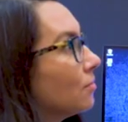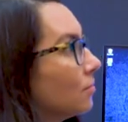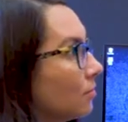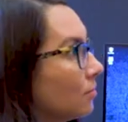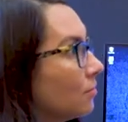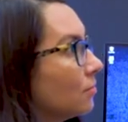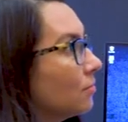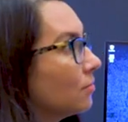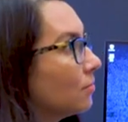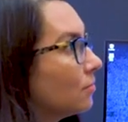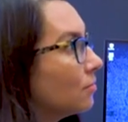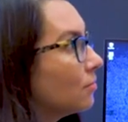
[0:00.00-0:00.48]

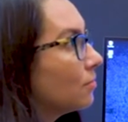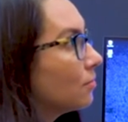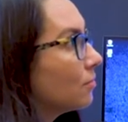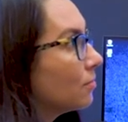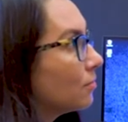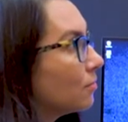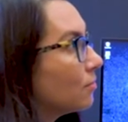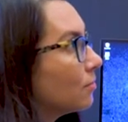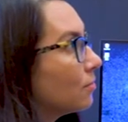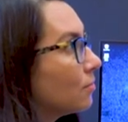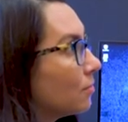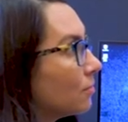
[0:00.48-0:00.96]

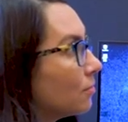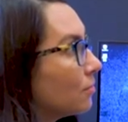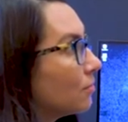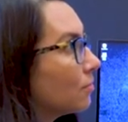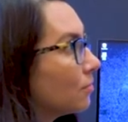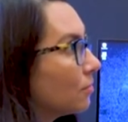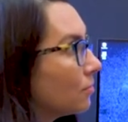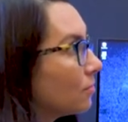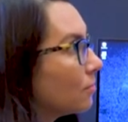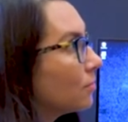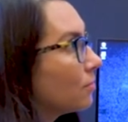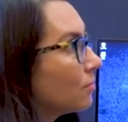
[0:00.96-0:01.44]

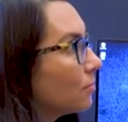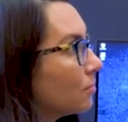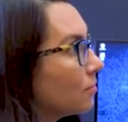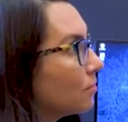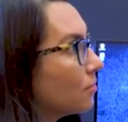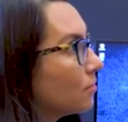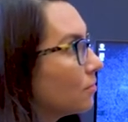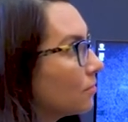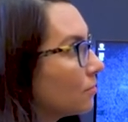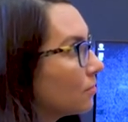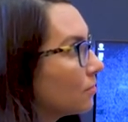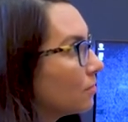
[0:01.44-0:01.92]

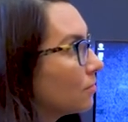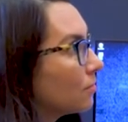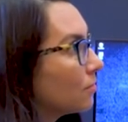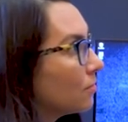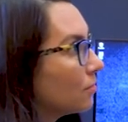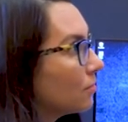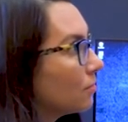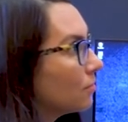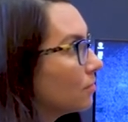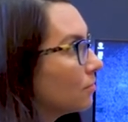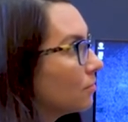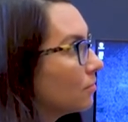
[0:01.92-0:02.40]

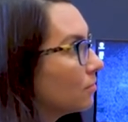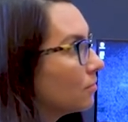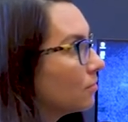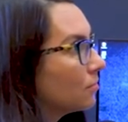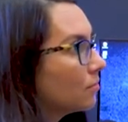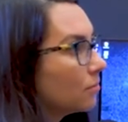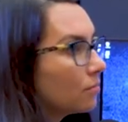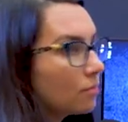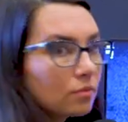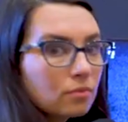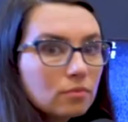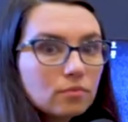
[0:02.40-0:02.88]

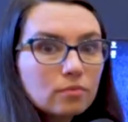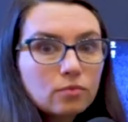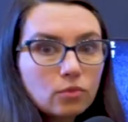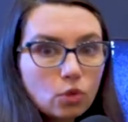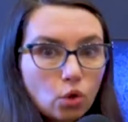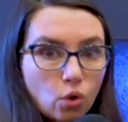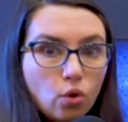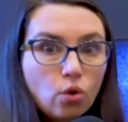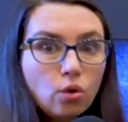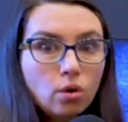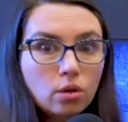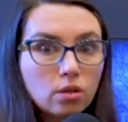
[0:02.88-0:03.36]

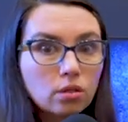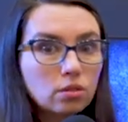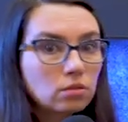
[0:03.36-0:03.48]
[no speech]